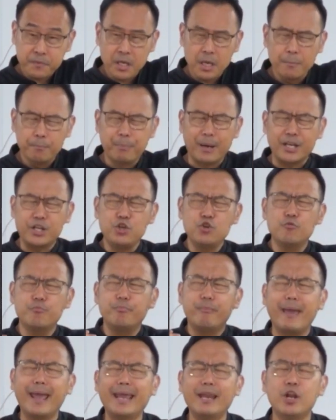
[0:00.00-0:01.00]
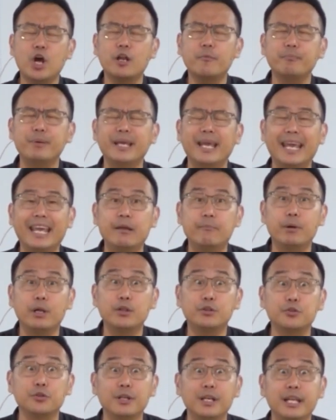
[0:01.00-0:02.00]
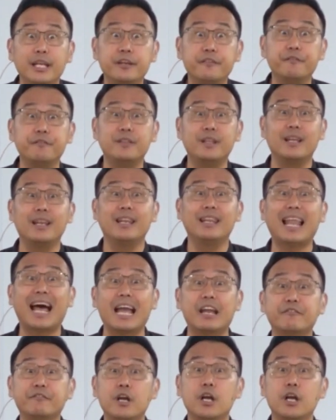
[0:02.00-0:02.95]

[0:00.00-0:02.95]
but you may not be able to live the life,